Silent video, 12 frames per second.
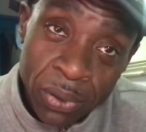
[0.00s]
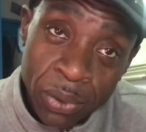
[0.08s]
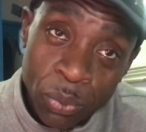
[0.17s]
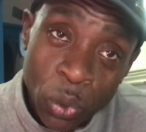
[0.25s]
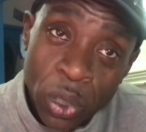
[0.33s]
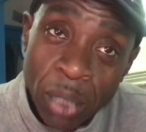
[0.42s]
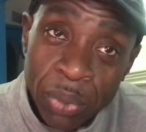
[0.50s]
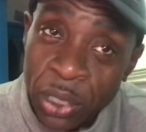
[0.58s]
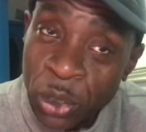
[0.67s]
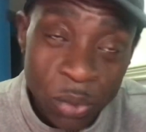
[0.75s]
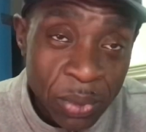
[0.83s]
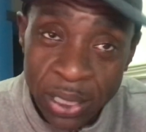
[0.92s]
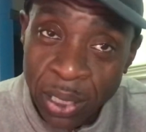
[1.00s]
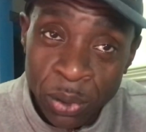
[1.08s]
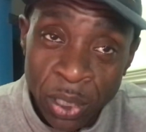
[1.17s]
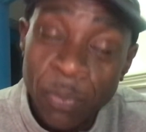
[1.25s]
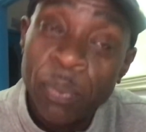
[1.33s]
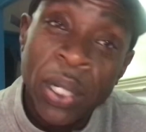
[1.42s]
Water companies shouldn't be sold
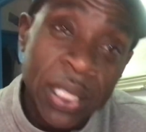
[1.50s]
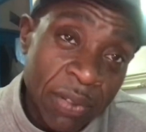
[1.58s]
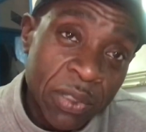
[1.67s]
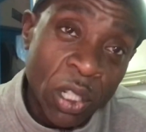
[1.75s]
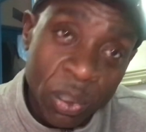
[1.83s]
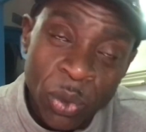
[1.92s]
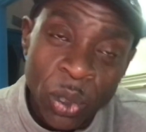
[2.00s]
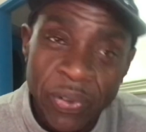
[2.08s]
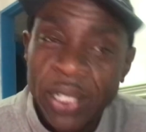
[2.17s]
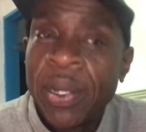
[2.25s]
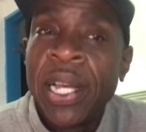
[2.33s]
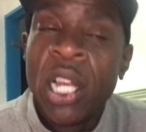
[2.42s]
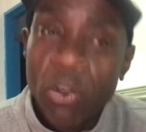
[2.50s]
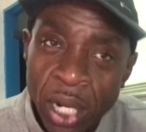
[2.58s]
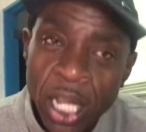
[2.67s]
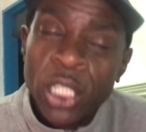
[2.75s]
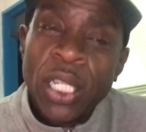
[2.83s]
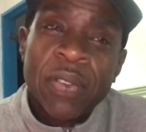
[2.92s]
off, but they've sold them all off anyway. Right.
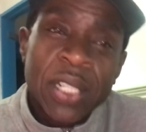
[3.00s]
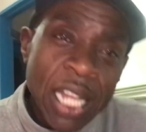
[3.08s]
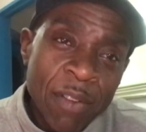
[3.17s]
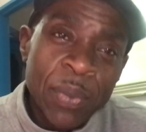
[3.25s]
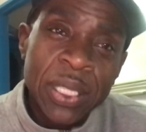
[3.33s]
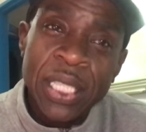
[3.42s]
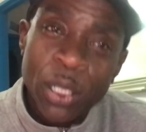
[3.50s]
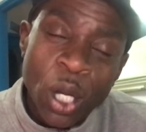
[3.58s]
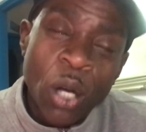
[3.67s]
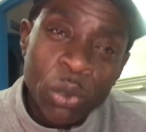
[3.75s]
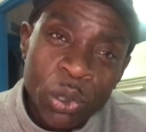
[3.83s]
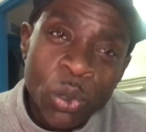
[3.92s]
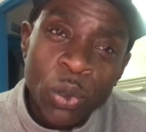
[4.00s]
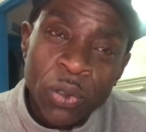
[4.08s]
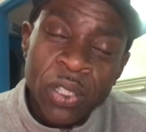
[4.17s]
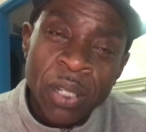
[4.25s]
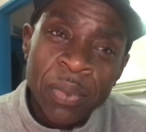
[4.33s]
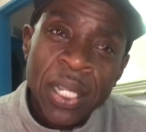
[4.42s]
So if the government still owned all of
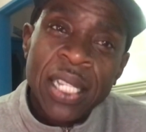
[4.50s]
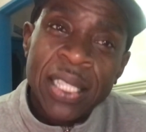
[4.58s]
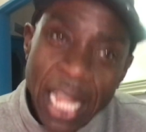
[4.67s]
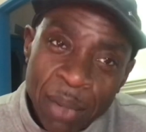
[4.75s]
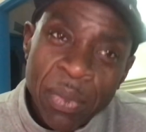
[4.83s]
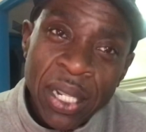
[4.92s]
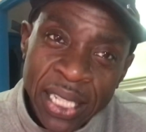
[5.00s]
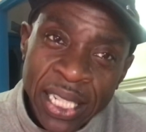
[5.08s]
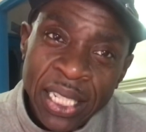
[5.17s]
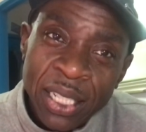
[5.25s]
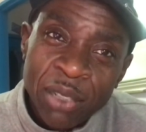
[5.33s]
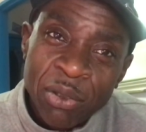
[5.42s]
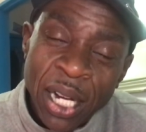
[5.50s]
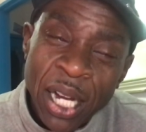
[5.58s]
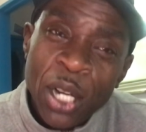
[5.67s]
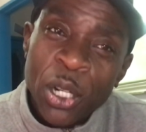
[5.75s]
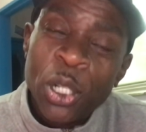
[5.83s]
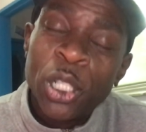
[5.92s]
them, that money, right,
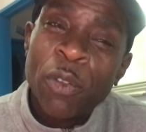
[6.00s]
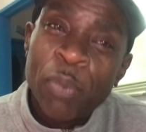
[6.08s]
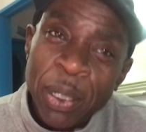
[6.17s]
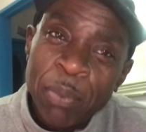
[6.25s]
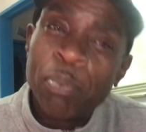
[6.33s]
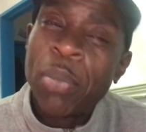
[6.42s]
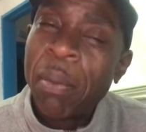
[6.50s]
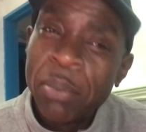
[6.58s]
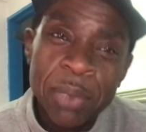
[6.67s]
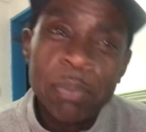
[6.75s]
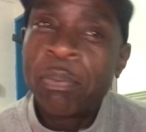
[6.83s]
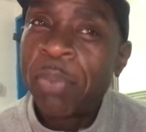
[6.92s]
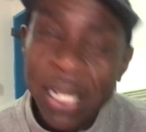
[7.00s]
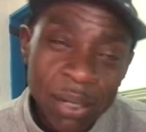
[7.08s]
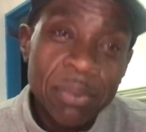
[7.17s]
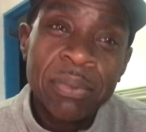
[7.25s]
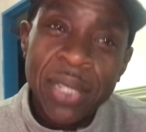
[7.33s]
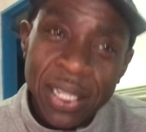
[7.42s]
could have been pumped back.
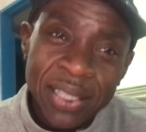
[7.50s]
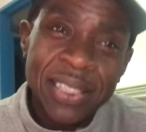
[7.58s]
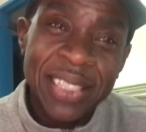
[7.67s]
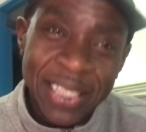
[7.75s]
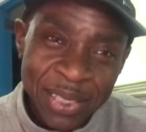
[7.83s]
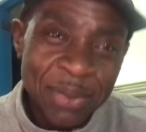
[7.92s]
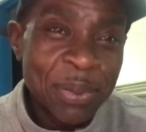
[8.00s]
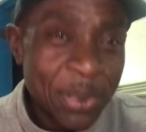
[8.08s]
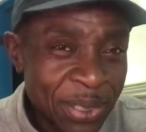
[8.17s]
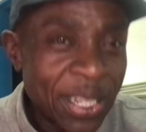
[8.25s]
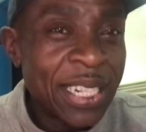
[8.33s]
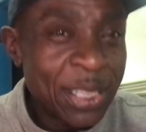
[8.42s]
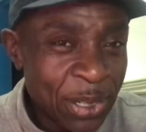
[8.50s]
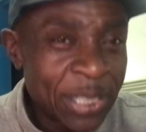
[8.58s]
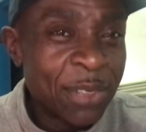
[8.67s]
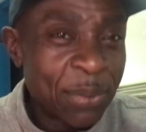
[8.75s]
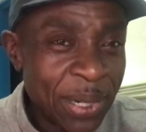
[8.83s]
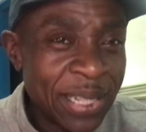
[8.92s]
Well, see, nice choice
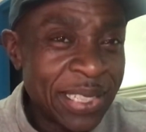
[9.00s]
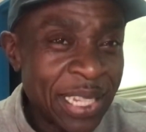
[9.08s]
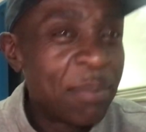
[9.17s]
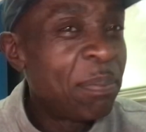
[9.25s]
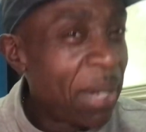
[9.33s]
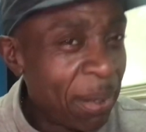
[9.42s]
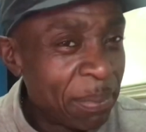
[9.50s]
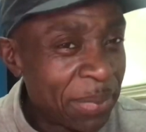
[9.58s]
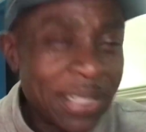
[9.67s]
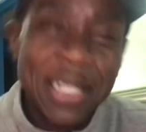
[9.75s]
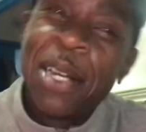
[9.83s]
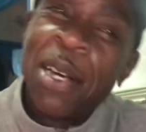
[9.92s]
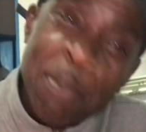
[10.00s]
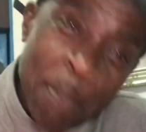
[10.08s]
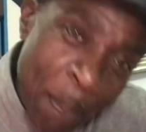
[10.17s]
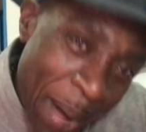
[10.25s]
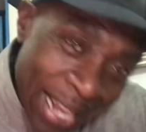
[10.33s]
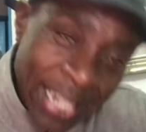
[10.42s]
of word there. Pumped
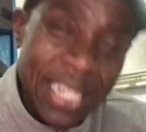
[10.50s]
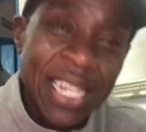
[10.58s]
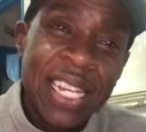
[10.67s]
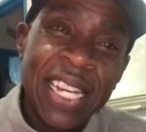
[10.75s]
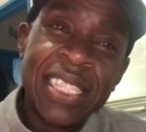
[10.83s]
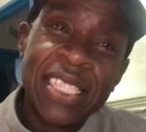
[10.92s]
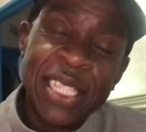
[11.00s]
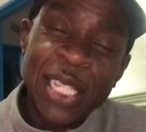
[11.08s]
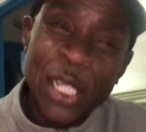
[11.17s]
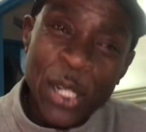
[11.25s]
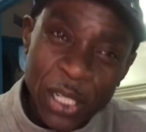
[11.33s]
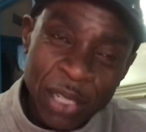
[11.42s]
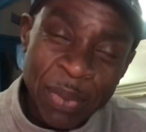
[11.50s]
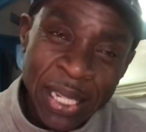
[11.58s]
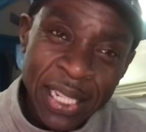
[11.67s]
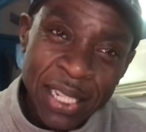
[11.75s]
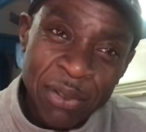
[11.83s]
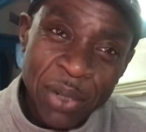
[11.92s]
back into the economy,
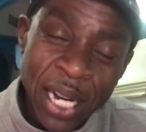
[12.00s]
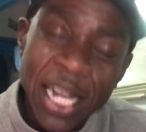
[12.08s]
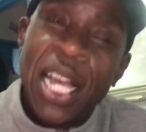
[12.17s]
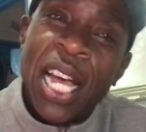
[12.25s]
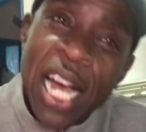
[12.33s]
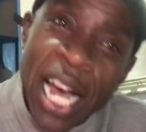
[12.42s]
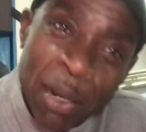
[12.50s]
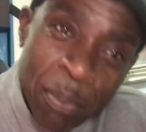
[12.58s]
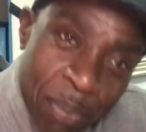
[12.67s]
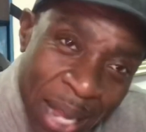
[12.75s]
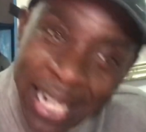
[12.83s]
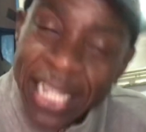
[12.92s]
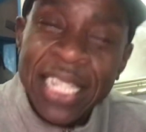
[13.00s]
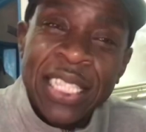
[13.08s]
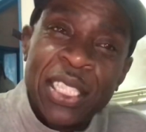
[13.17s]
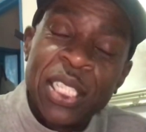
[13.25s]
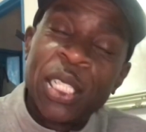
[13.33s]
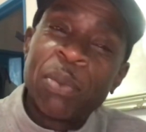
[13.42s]
right, and back
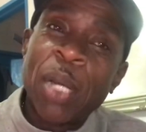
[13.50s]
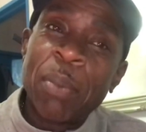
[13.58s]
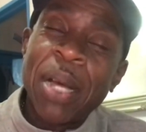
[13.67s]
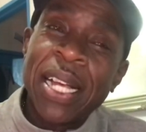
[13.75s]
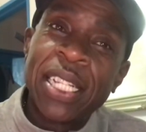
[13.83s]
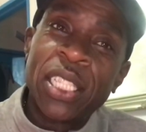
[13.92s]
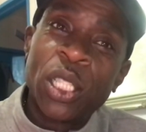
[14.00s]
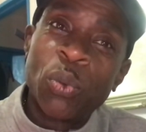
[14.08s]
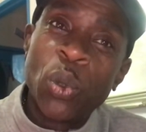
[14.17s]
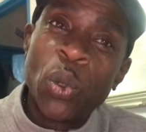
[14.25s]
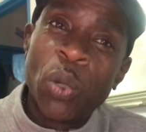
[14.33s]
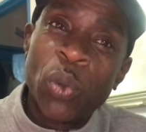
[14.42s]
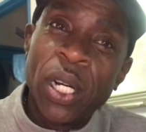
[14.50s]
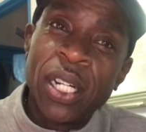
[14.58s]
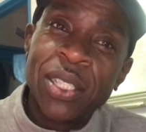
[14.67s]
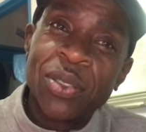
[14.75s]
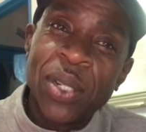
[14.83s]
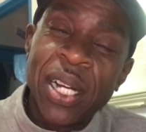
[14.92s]
into the
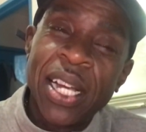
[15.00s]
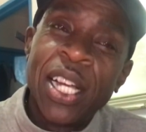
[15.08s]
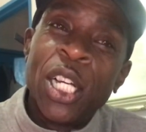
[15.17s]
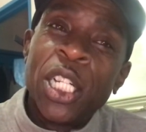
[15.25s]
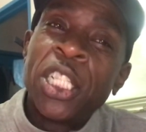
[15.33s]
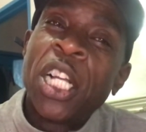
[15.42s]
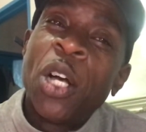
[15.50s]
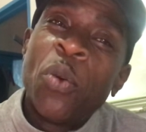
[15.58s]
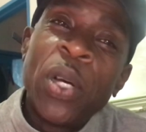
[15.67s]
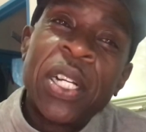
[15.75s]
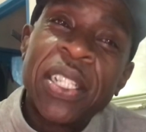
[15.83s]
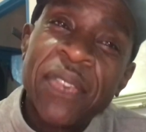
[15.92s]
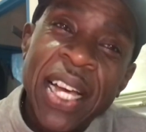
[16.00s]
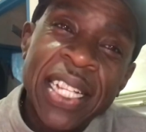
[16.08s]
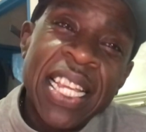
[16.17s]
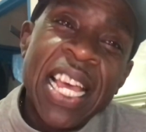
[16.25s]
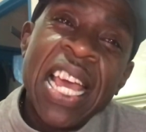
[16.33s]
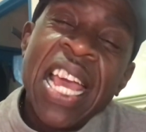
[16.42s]
waterworks, right. You know, we could have had
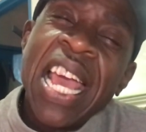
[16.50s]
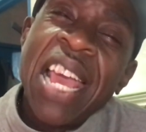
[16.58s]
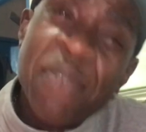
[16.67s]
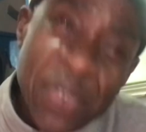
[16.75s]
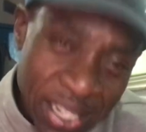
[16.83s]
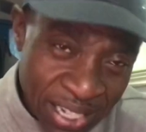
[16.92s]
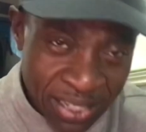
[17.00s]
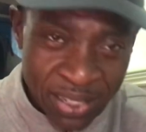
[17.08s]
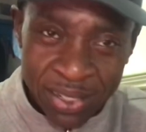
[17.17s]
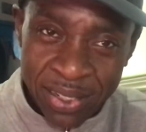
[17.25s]
Evian,